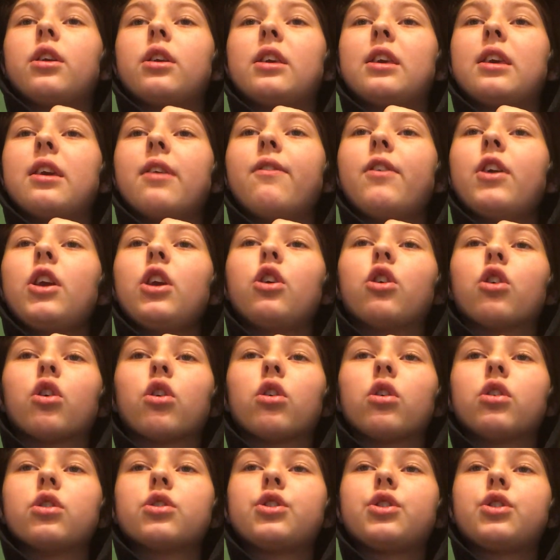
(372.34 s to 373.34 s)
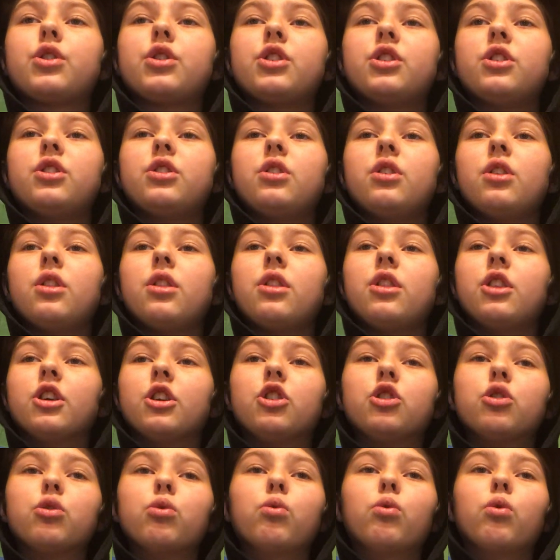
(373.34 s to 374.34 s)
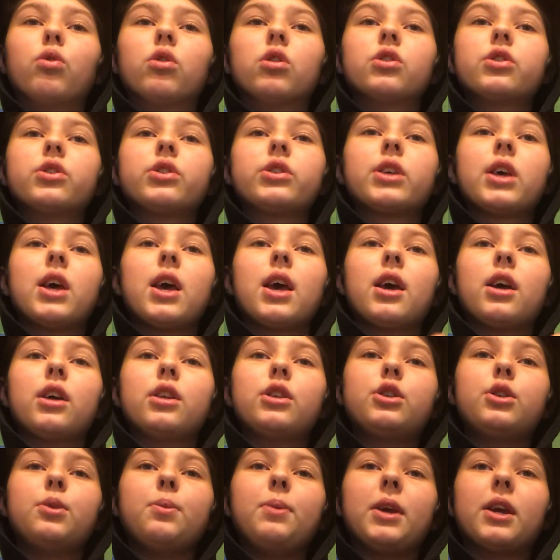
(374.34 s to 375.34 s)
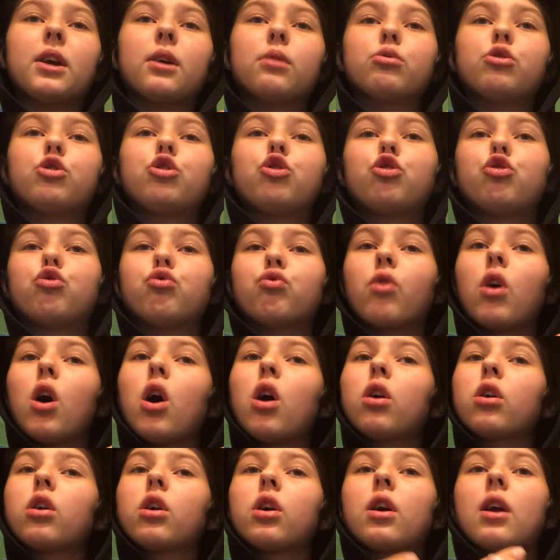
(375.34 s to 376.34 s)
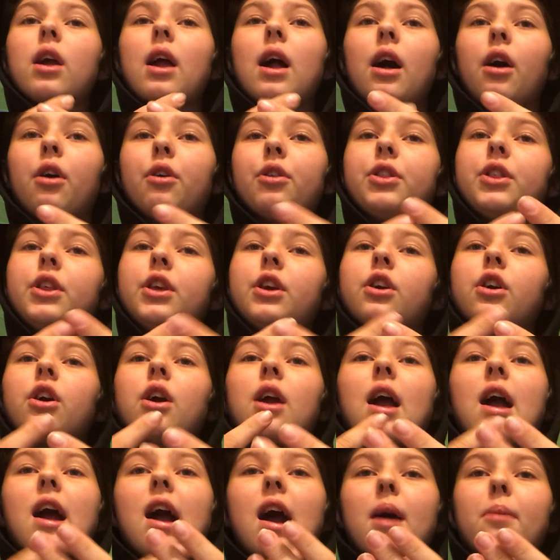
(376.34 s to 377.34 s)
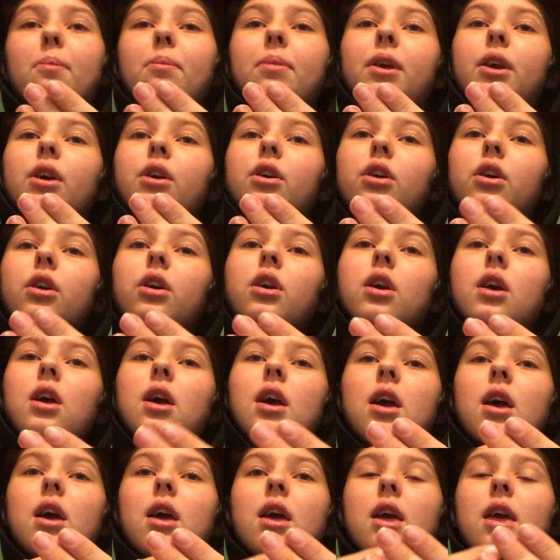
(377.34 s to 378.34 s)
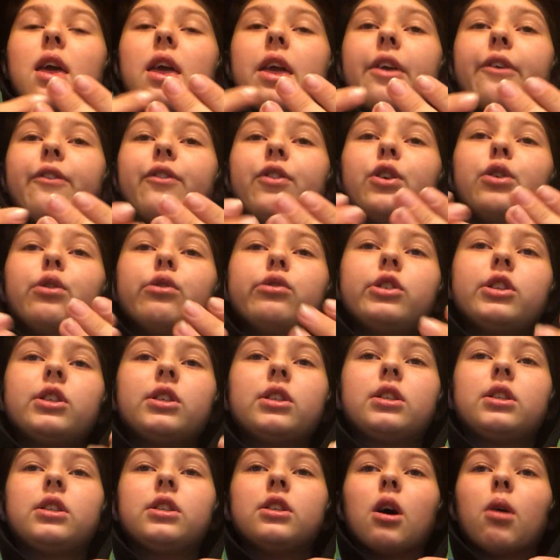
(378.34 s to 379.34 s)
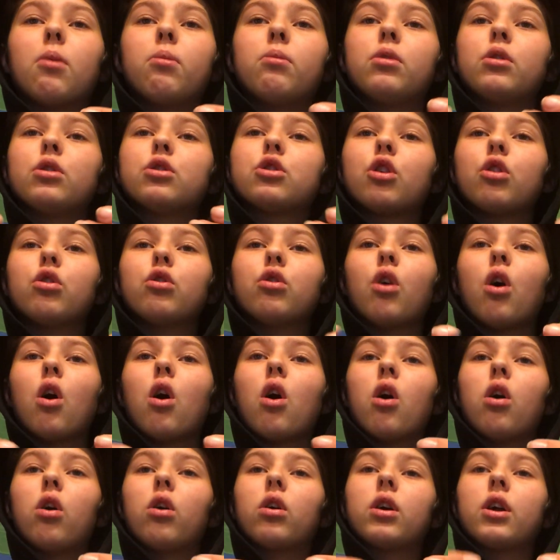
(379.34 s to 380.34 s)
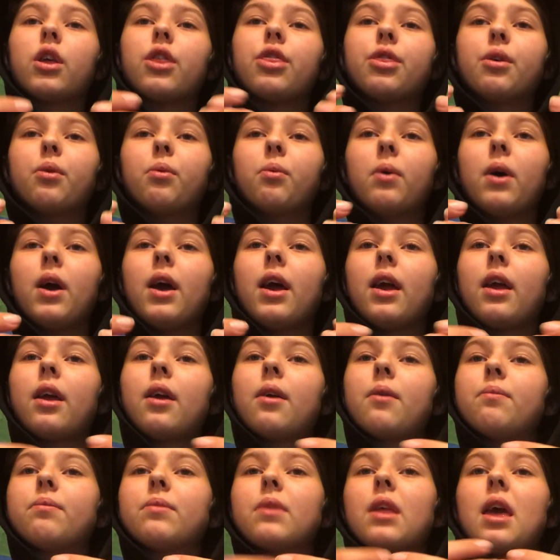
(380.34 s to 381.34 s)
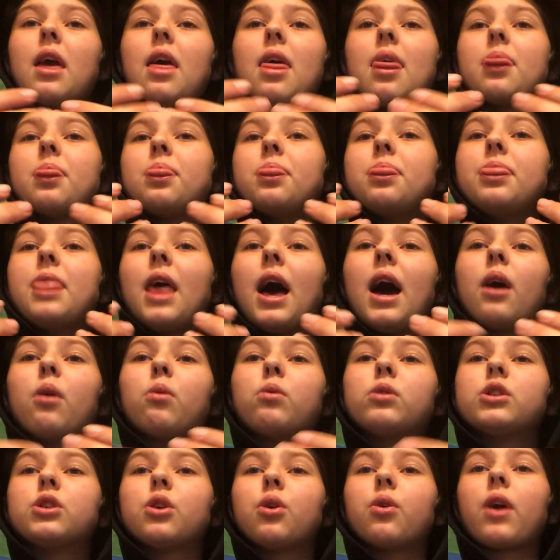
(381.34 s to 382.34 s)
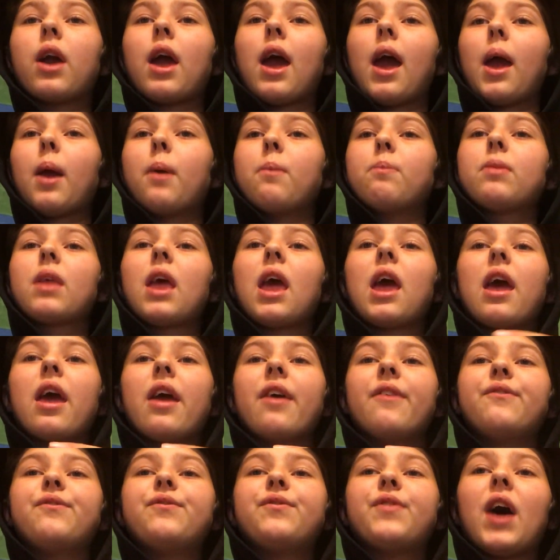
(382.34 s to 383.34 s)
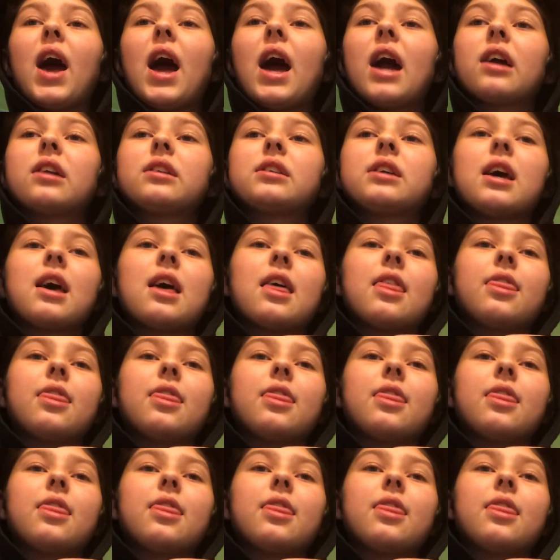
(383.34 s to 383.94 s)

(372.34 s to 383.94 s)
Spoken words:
giving girls the tools to become stronger, healthier, happier. If you stumbled along the way, that was okay. In fact,